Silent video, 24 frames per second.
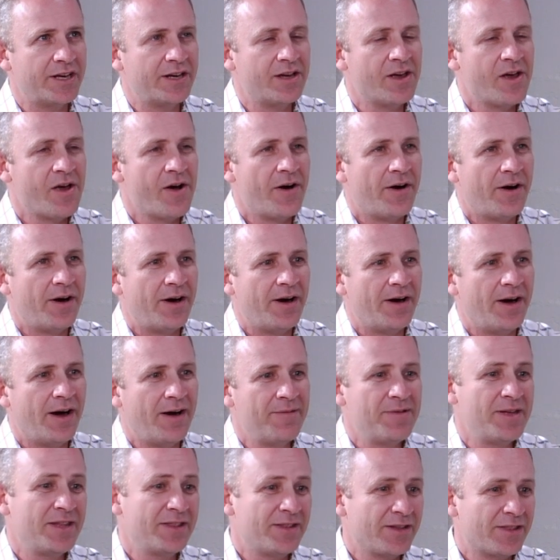New plugins. I
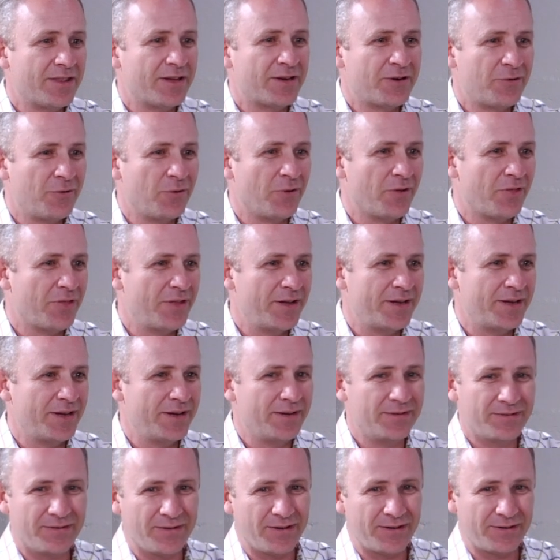mean, the, the cool thing
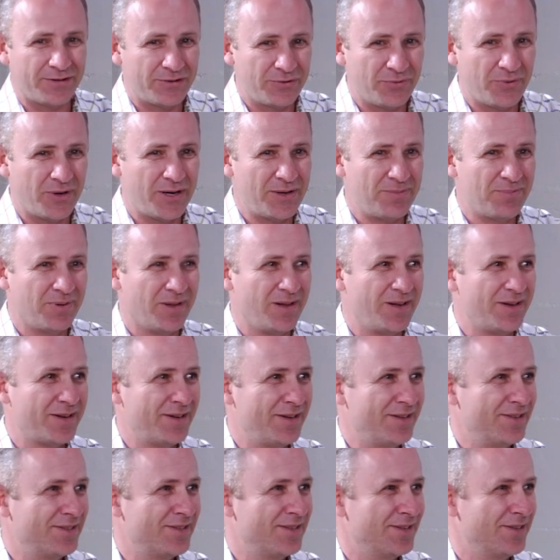is like 20
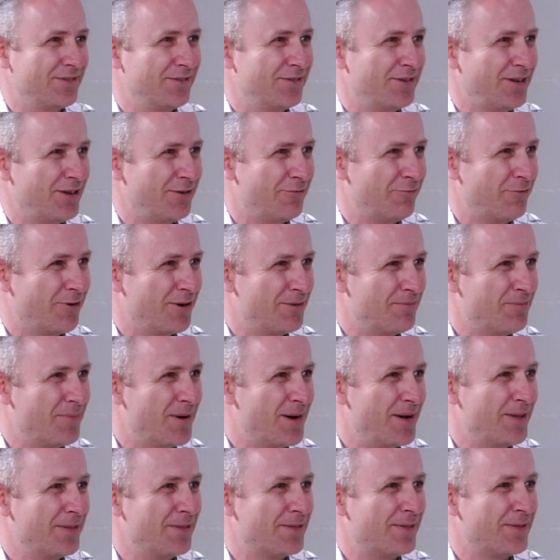plugins in, in one
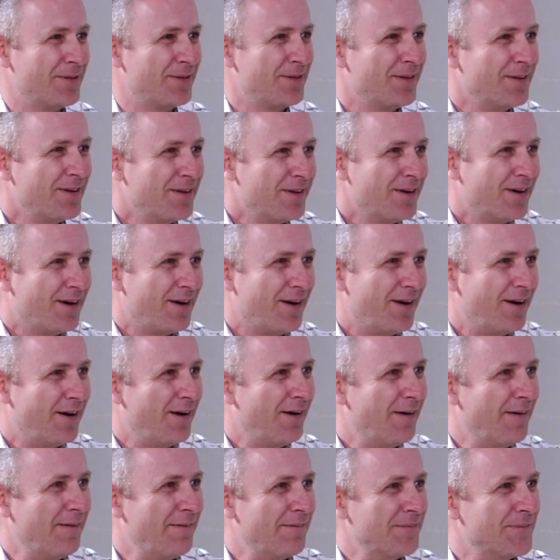month.
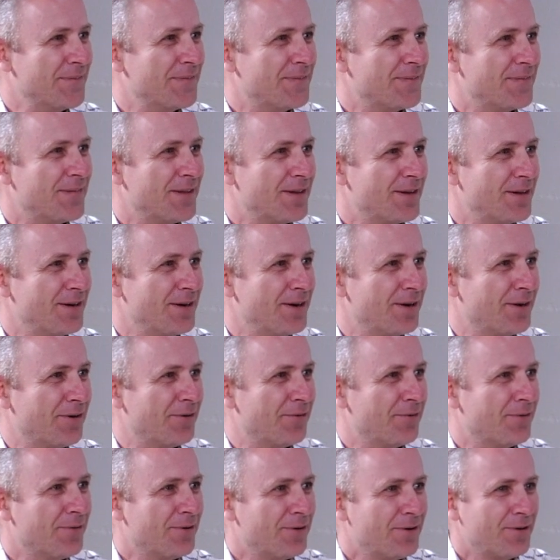Um, you know,
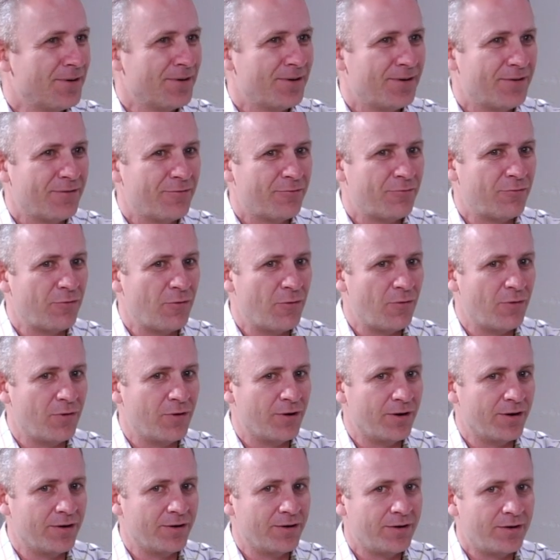
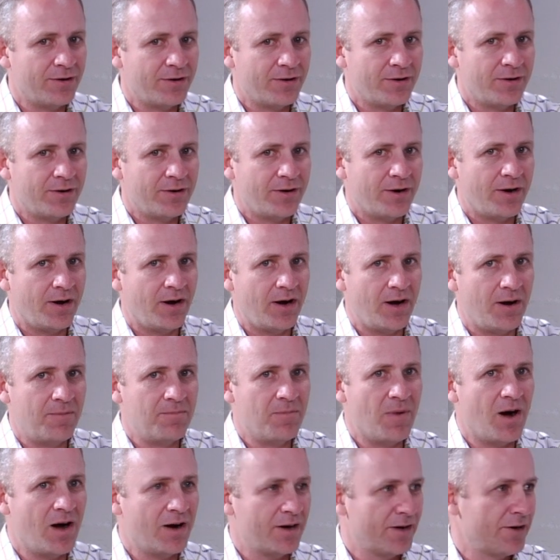for a
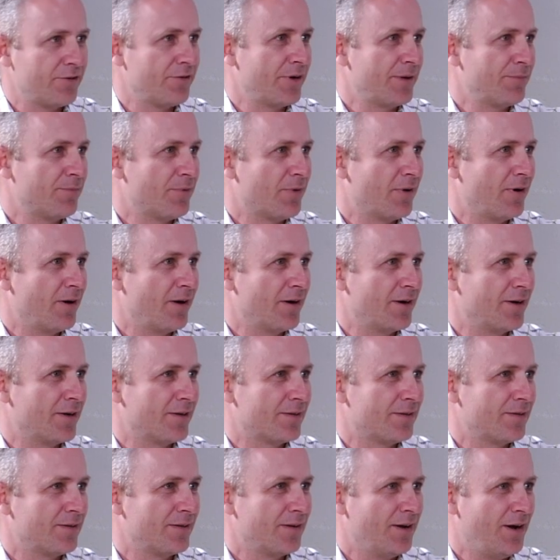monitoring
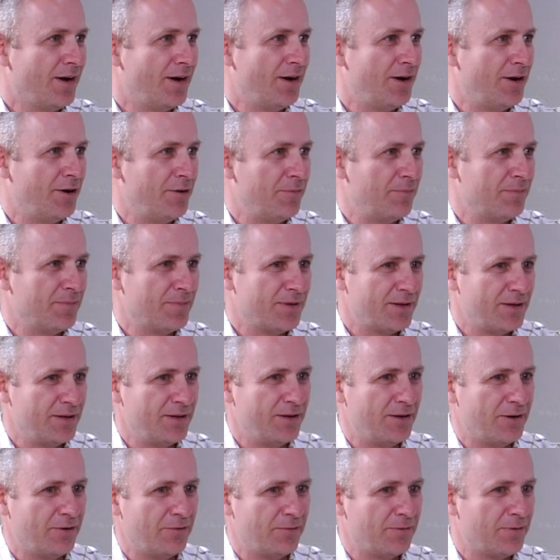product, um, you
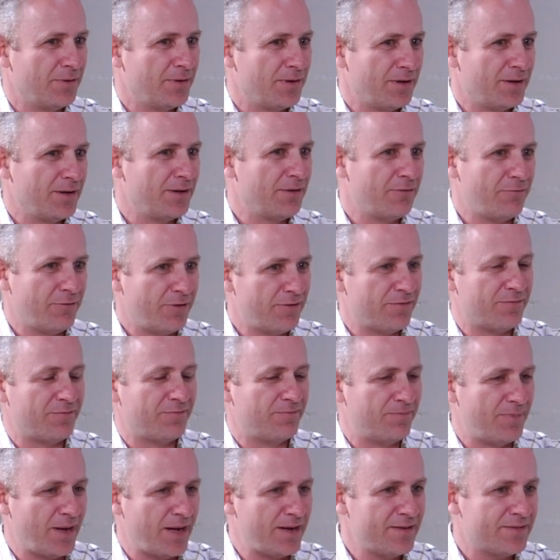know, we've
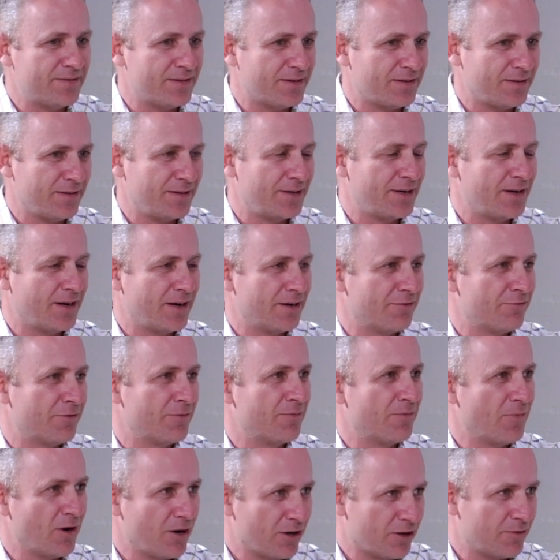basically got
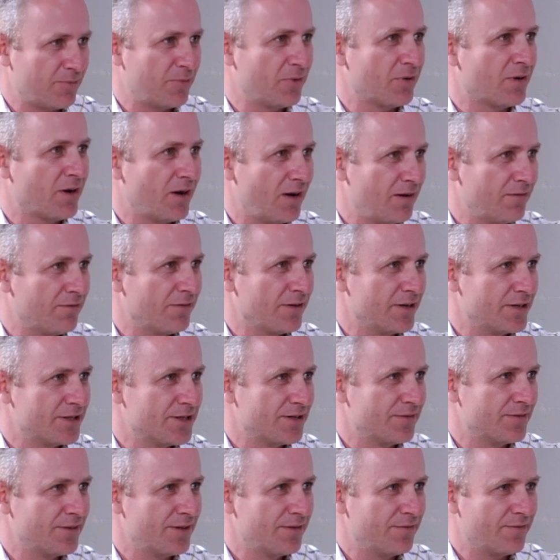remarkable coverage
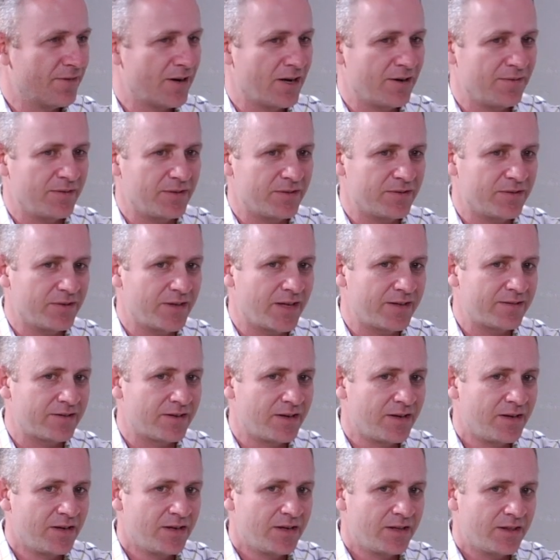of the environment. So that's
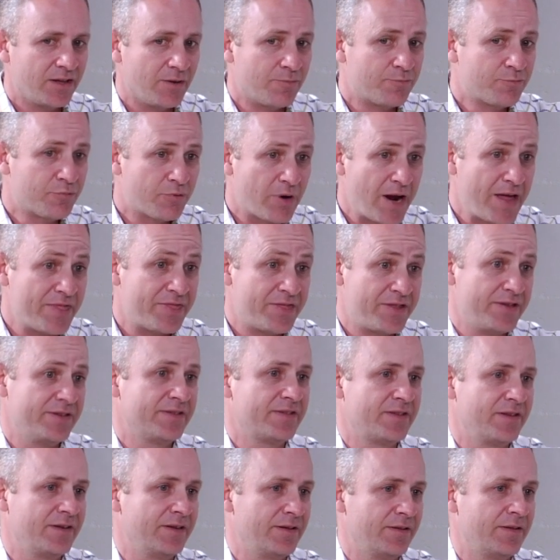the breadth is
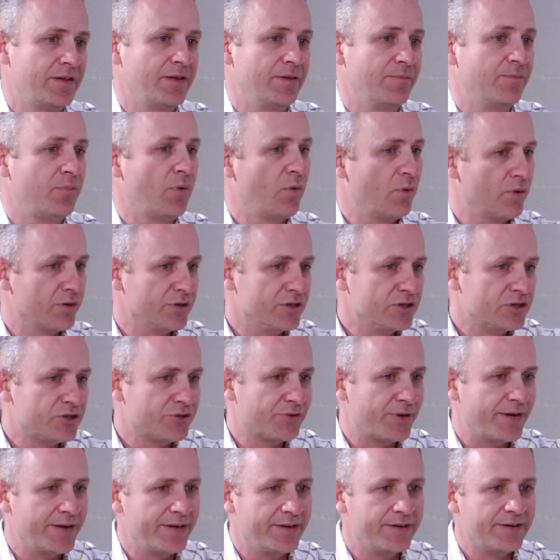the, the important
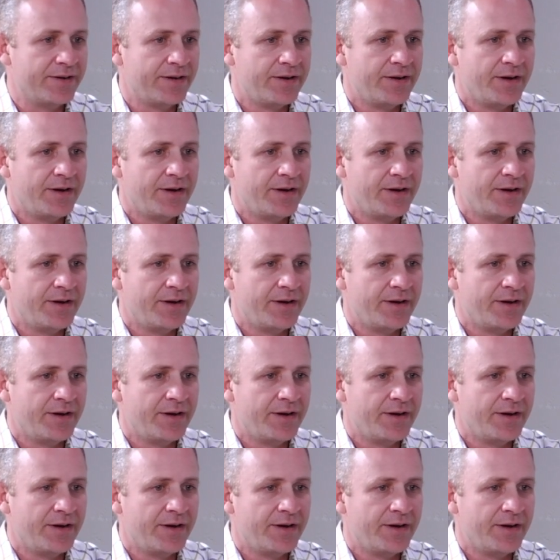trend.